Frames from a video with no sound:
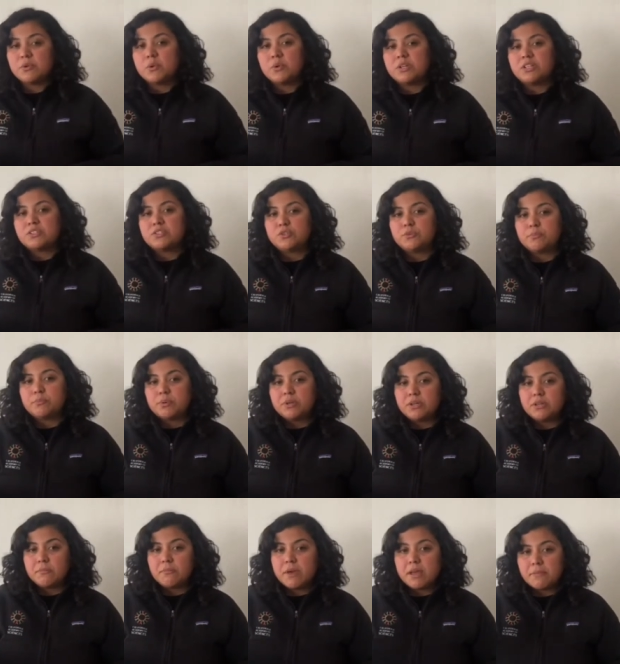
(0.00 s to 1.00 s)
going to
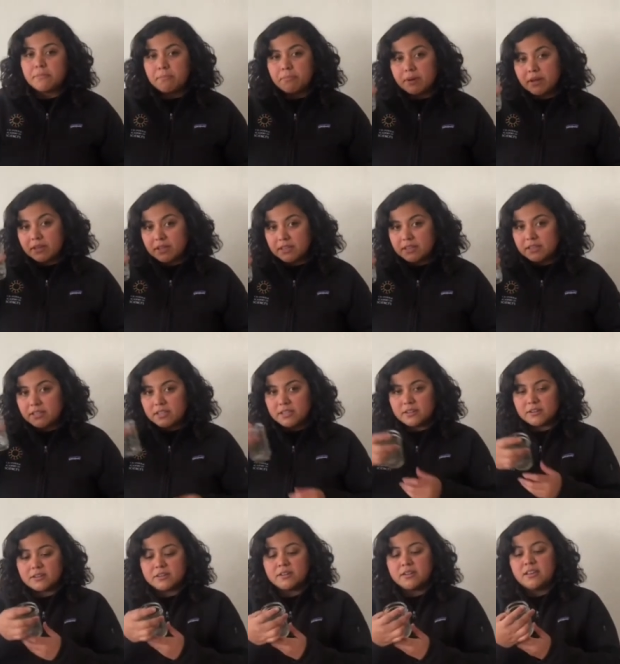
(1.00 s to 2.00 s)
put my bug in
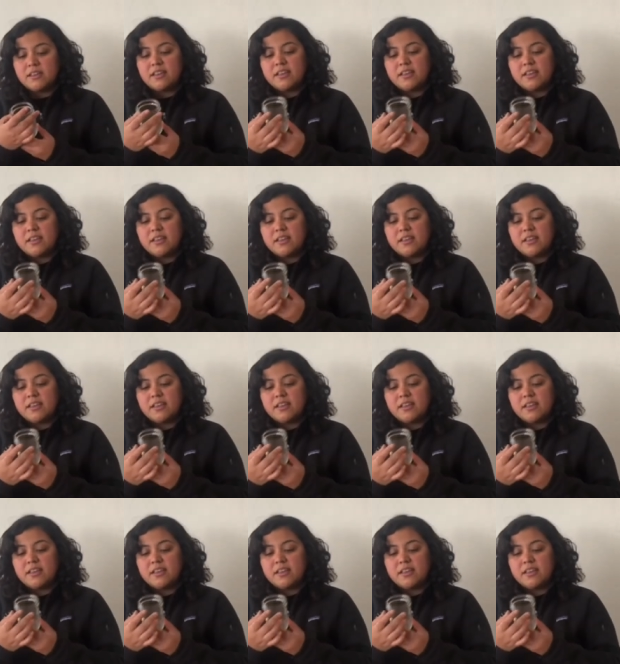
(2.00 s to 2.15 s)
here